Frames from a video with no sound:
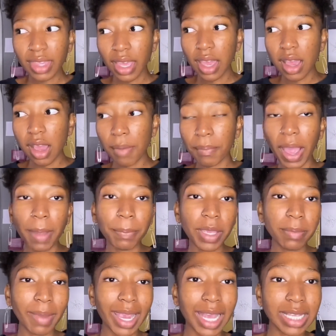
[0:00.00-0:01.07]
Um, I paid
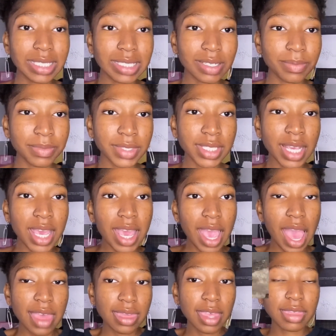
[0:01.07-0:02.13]
my customs
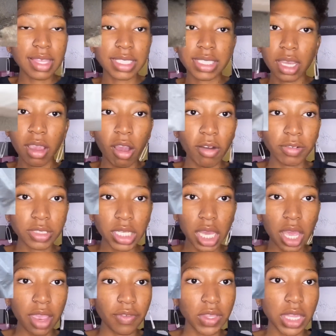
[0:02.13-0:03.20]
and then the day after
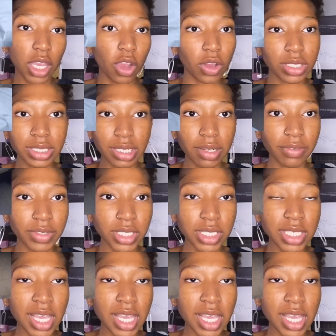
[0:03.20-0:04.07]
everything got delivered.